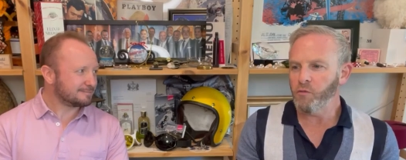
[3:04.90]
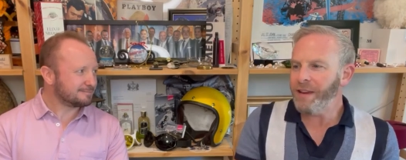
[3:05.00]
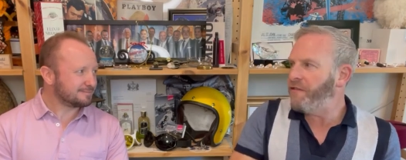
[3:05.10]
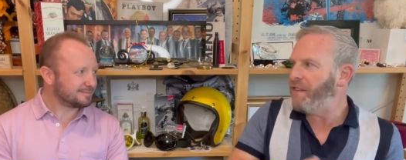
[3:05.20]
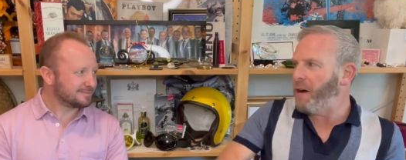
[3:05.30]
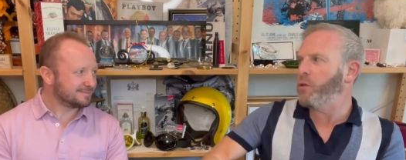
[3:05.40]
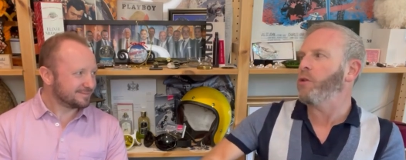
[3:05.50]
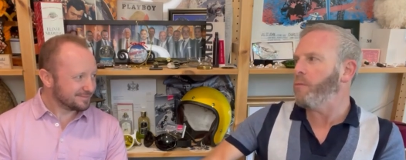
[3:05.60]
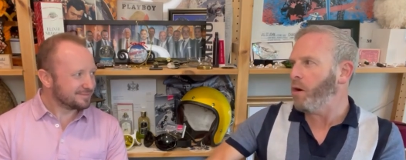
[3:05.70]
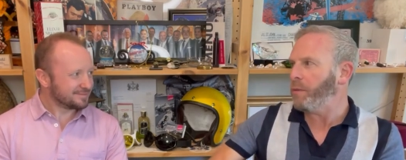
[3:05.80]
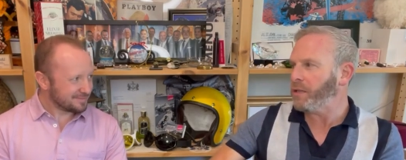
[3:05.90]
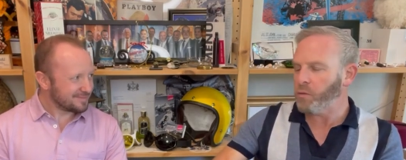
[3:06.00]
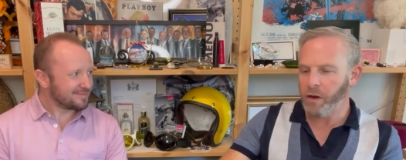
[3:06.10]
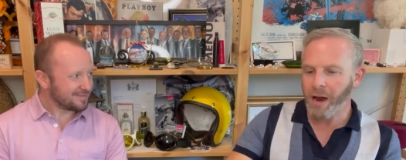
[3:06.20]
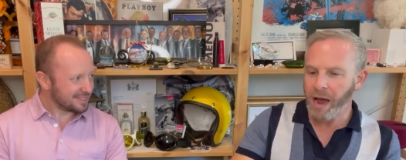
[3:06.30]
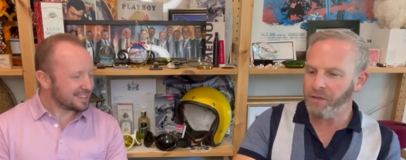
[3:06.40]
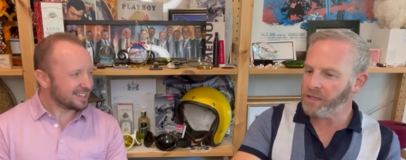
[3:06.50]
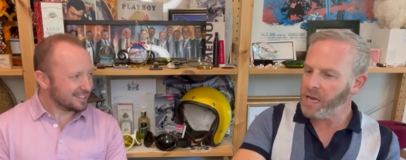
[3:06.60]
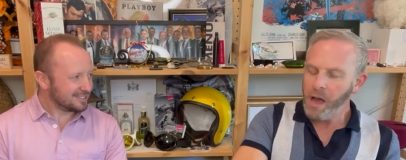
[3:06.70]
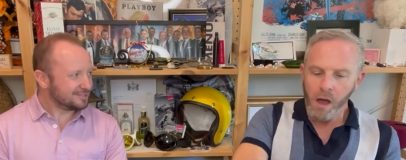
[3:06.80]
Speaker 1: refounder moments, where you have
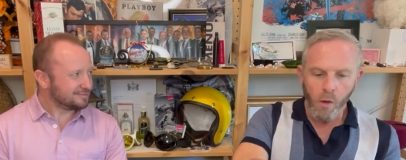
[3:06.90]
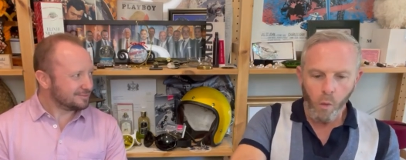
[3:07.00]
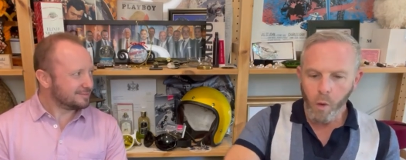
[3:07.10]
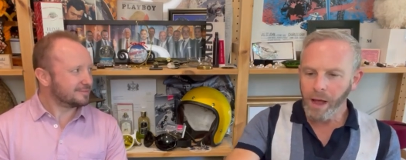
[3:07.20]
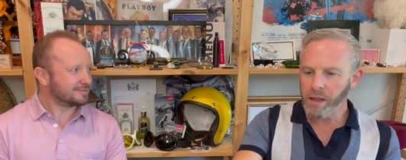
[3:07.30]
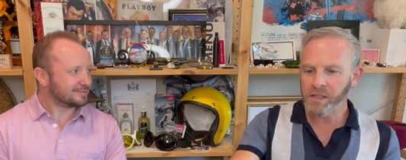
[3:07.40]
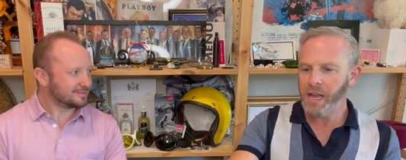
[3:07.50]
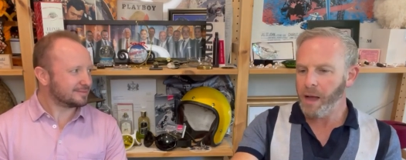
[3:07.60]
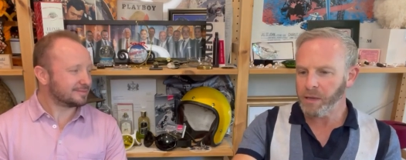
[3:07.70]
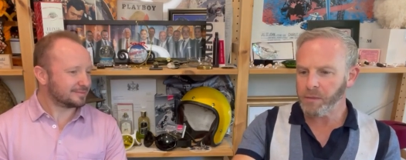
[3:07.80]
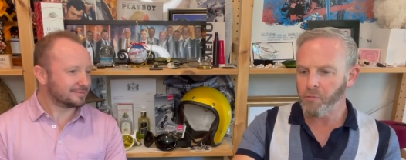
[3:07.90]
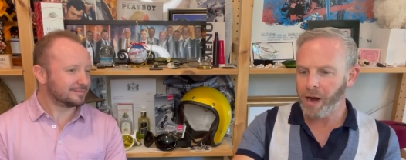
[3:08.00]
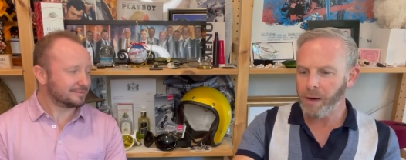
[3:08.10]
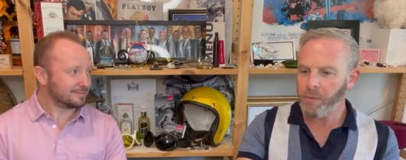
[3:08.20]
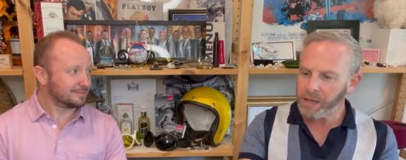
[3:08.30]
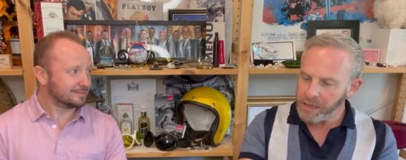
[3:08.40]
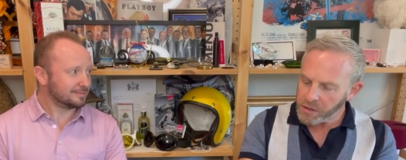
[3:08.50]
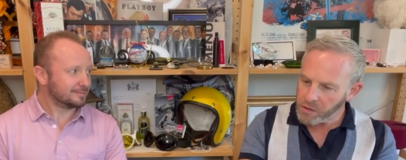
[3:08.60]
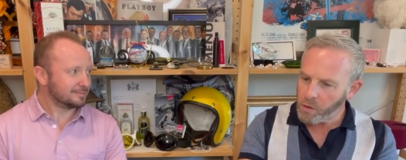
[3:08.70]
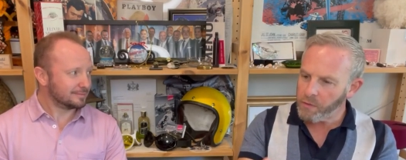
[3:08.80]
this well-established brand, but they
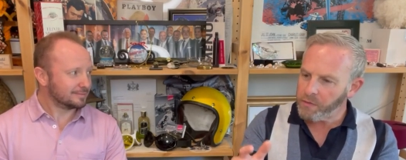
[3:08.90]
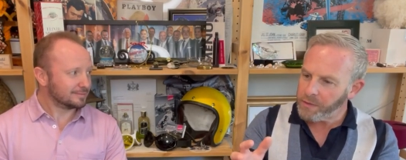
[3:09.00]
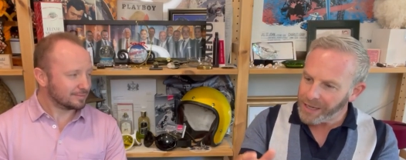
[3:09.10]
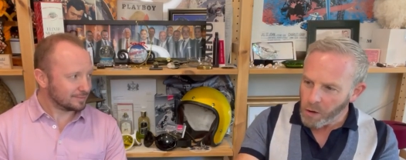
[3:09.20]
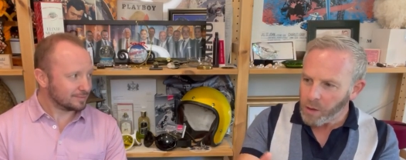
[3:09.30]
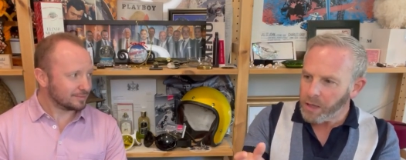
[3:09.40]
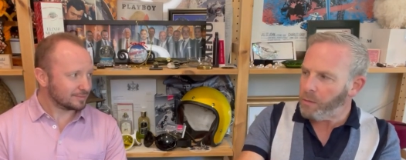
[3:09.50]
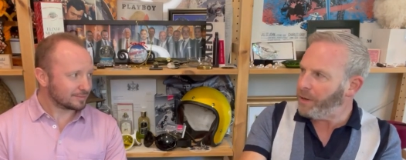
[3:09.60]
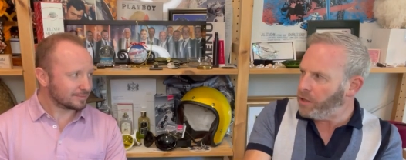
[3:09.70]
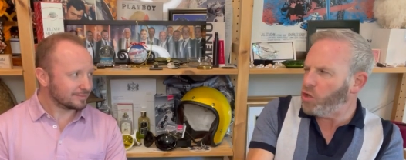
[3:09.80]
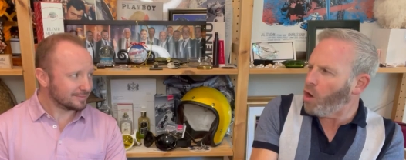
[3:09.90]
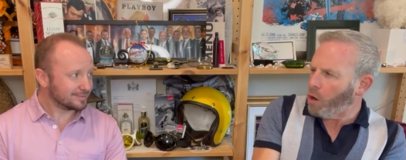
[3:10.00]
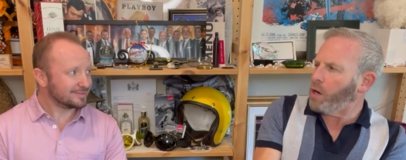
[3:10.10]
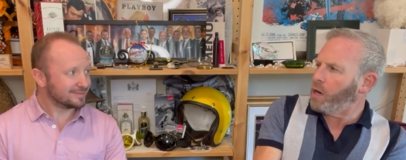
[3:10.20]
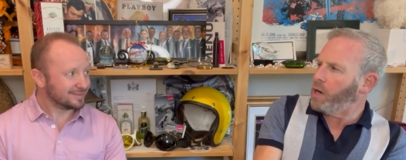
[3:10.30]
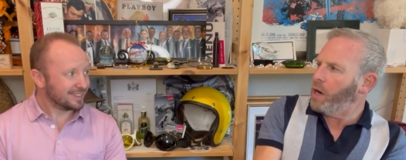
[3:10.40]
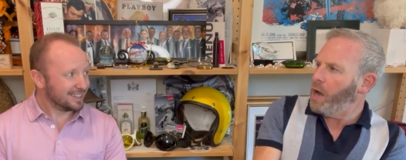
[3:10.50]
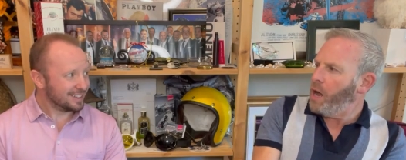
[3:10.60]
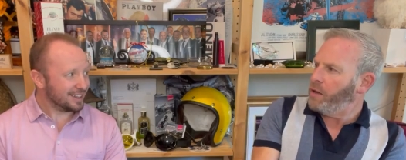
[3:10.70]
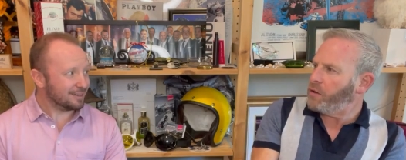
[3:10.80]
go a little bit dark.
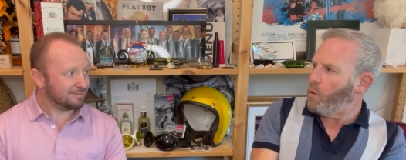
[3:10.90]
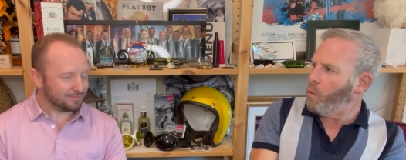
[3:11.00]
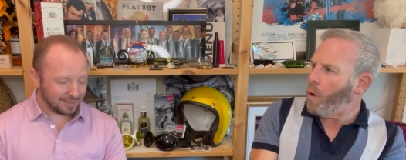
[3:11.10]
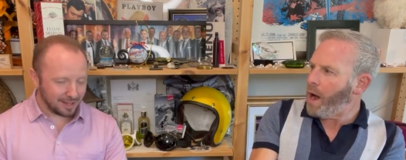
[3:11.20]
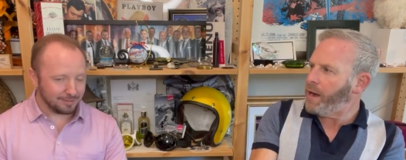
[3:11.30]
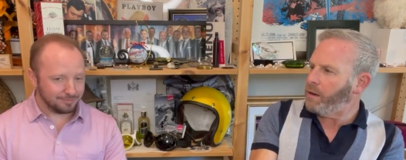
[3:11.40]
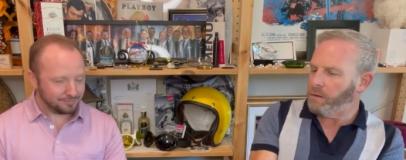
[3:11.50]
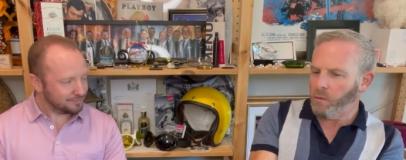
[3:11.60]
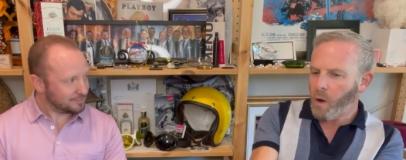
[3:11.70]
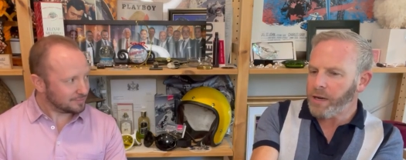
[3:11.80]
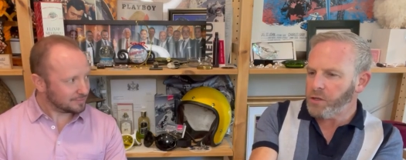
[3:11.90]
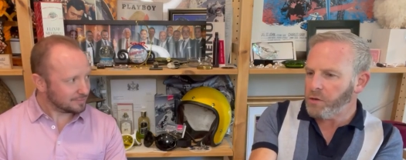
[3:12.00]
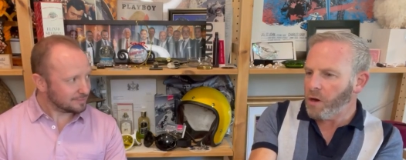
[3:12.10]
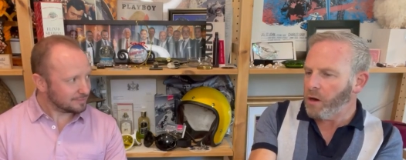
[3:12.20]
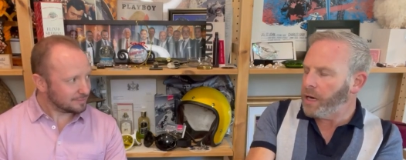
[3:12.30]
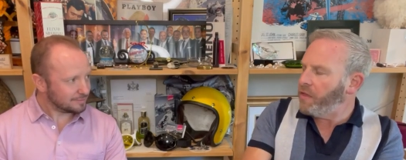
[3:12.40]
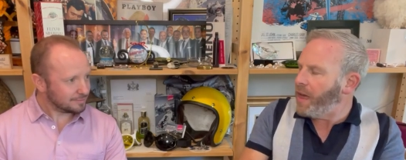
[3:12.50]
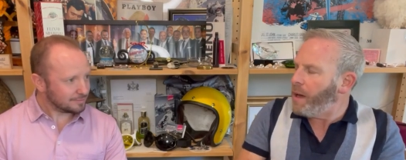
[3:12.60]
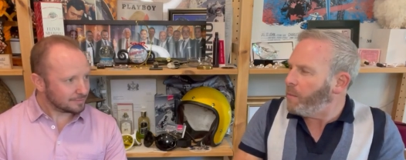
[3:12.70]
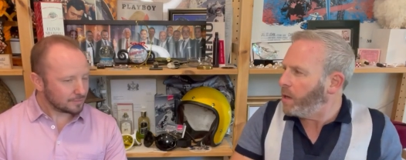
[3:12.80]
Speaker 2: Yep. So why did you target
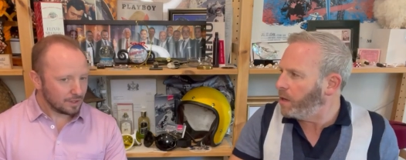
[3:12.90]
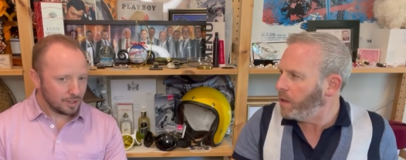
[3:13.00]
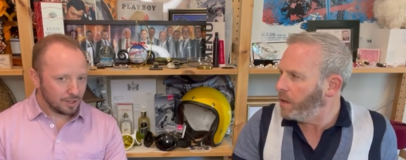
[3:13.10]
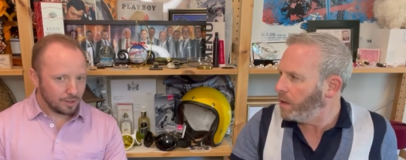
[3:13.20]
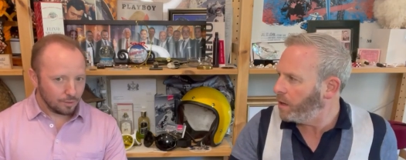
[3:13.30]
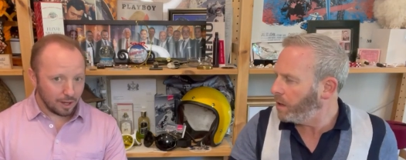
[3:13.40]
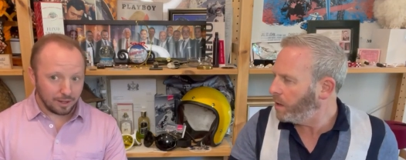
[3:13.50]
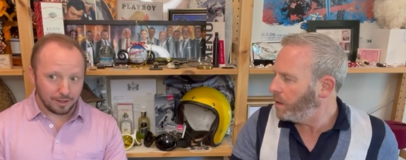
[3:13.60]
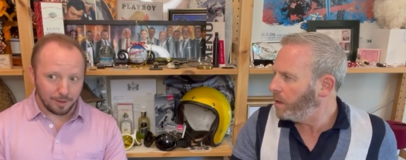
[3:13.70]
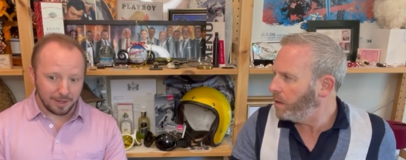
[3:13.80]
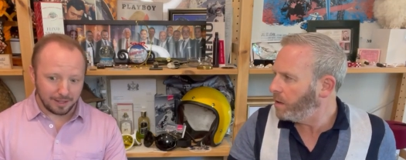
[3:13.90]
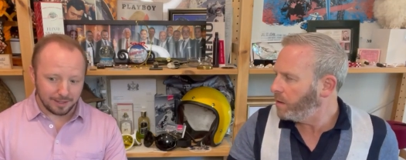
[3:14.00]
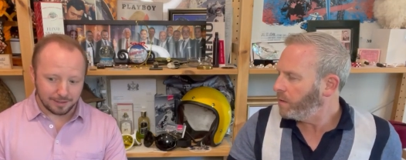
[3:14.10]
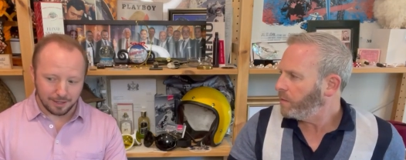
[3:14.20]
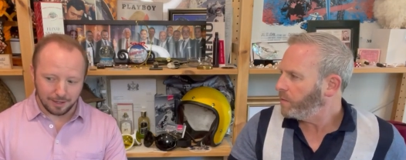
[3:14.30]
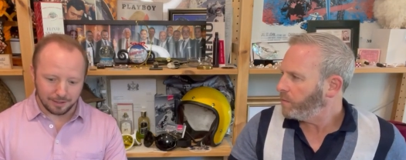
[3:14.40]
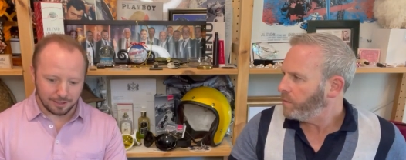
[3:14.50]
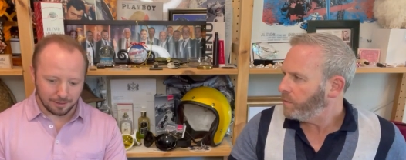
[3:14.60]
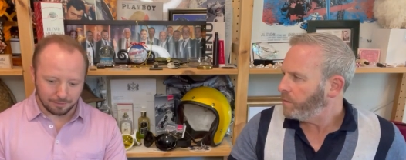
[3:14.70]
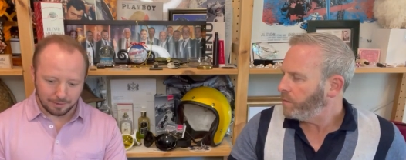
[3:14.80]
them? Well, I mean, it's
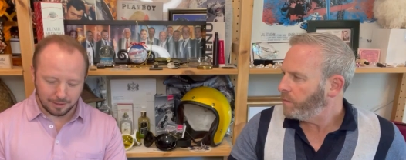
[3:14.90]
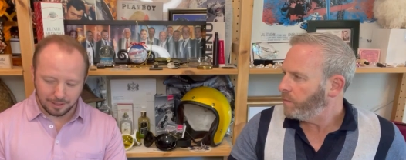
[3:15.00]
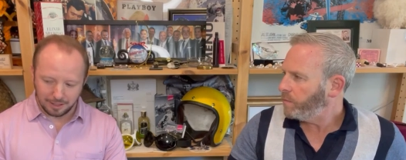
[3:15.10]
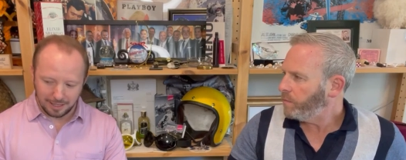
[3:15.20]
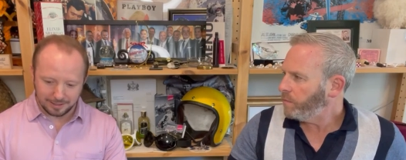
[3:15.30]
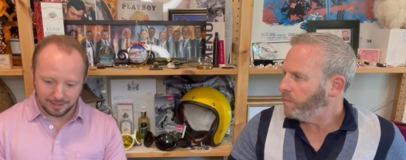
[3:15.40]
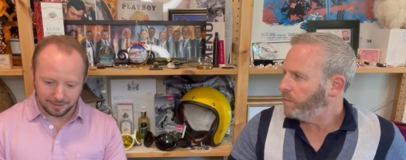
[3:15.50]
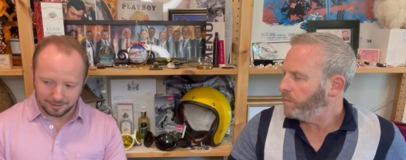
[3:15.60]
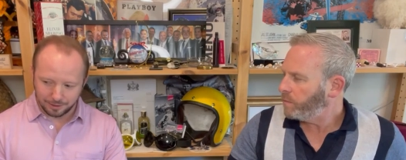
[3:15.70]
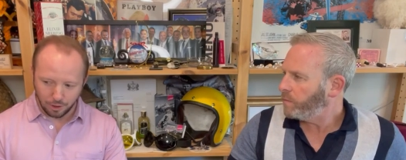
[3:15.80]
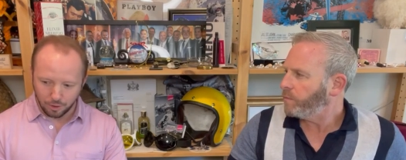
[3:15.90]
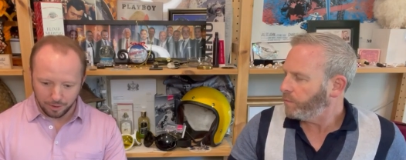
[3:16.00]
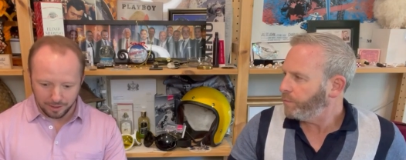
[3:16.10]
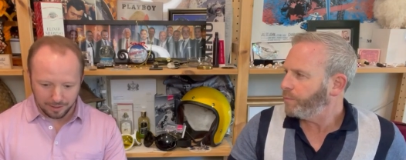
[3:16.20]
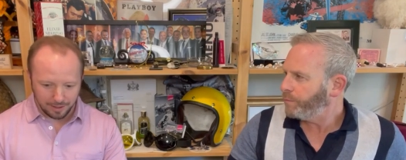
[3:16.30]
a classic storied